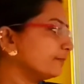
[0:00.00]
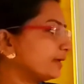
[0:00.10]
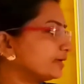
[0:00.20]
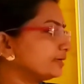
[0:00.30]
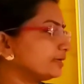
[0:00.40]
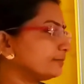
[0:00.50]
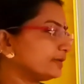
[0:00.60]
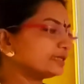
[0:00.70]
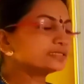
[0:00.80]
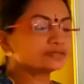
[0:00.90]
Planetai
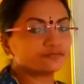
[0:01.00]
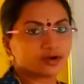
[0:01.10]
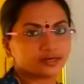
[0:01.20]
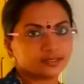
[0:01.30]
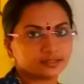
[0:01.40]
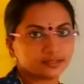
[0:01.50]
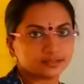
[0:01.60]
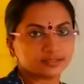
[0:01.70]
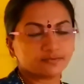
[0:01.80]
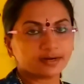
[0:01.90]
means wanderers.
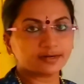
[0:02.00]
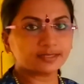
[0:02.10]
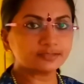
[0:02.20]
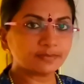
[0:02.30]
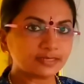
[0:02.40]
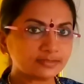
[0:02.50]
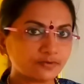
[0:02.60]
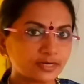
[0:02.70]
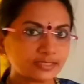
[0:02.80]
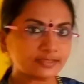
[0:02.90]
Wanderers means what
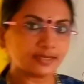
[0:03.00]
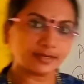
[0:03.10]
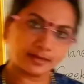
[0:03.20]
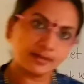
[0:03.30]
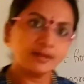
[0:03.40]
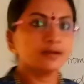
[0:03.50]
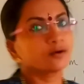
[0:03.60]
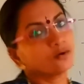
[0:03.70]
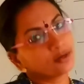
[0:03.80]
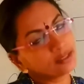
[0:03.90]
is that?
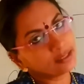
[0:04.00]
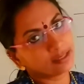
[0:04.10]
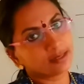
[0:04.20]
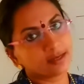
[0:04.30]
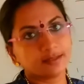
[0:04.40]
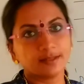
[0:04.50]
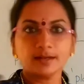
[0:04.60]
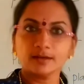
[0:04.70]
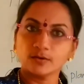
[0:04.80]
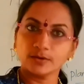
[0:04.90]
Going here and there,
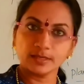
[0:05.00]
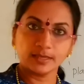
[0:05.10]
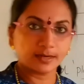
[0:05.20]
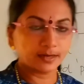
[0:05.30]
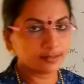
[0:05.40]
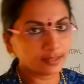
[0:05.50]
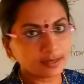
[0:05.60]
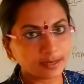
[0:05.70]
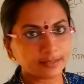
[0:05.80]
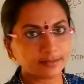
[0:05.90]

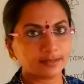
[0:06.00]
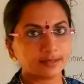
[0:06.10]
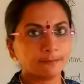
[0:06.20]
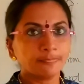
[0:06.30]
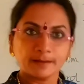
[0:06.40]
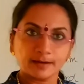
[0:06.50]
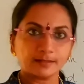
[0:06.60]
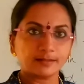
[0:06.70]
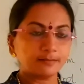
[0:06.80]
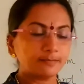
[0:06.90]
like that. Like
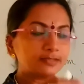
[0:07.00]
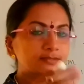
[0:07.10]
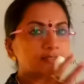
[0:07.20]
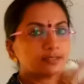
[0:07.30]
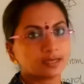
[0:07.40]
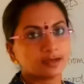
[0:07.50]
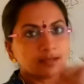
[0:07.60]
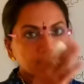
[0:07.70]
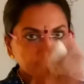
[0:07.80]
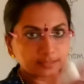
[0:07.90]
that means
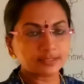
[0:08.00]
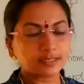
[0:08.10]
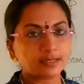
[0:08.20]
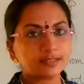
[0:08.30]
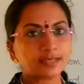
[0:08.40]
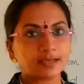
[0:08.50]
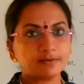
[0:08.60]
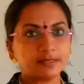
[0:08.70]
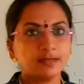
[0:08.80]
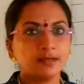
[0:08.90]
next class I will